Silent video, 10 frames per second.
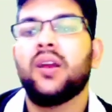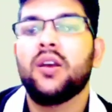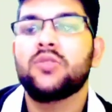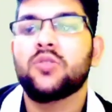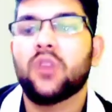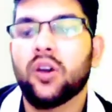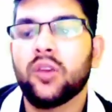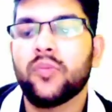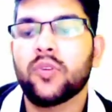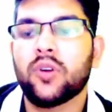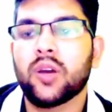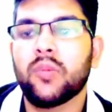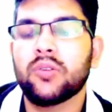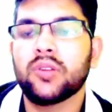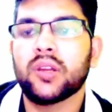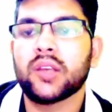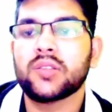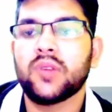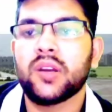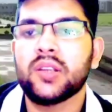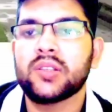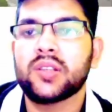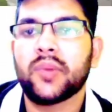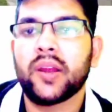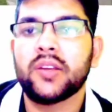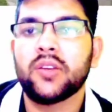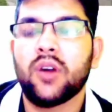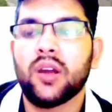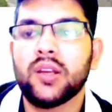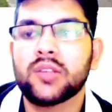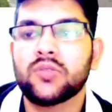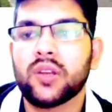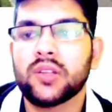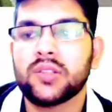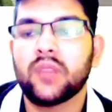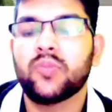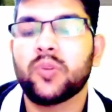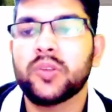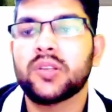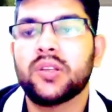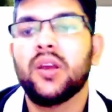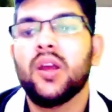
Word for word: So now if you talk about the next one that is triple IT Gwalior, so here is the information